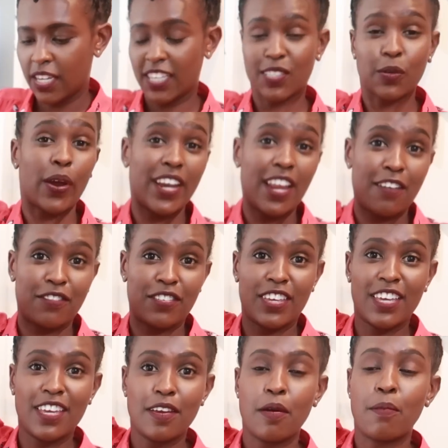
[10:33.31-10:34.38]
It's quite
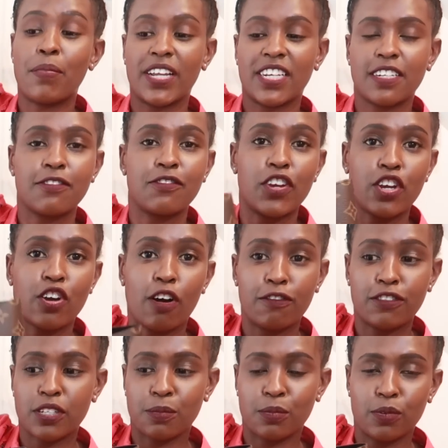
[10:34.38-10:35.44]
heavy but very
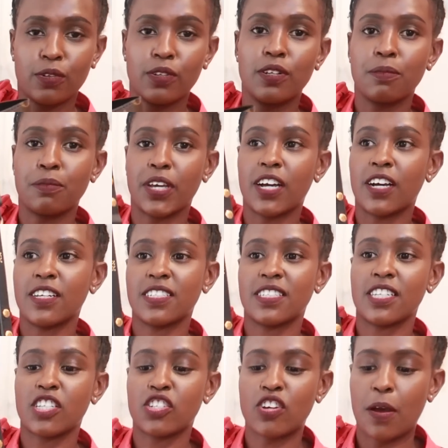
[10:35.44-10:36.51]
comfortable because
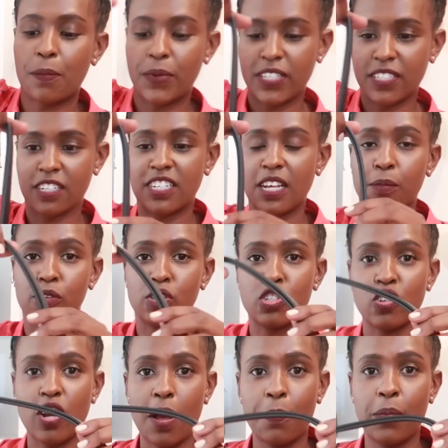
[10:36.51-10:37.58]
the strap is a double
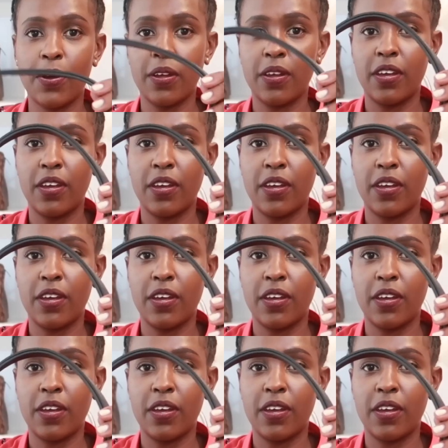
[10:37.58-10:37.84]
strap,